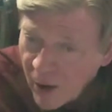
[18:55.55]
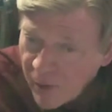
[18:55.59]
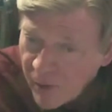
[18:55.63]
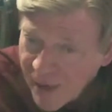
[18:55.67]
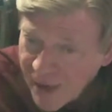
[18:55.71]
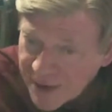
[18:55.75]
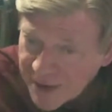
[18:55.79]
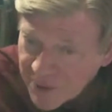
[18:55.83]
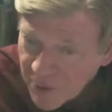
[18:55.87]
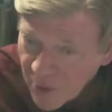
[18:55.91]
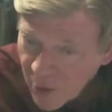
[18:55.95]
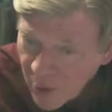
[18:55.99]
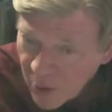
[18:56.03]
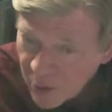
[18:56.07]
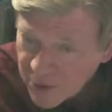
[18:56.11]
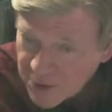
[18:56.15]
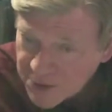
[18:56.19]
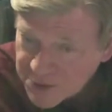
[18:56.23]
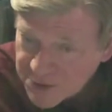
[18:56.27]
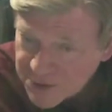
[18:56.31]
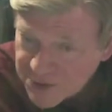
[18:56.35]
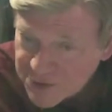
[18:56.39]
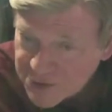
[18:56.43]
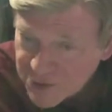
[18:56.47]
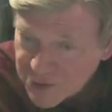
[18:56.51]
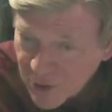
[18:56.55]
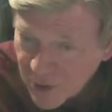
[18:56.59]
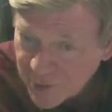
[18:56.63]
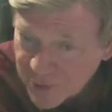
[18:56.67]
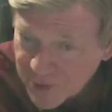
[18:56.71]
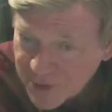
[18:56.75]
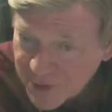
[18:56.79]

That note is the sharp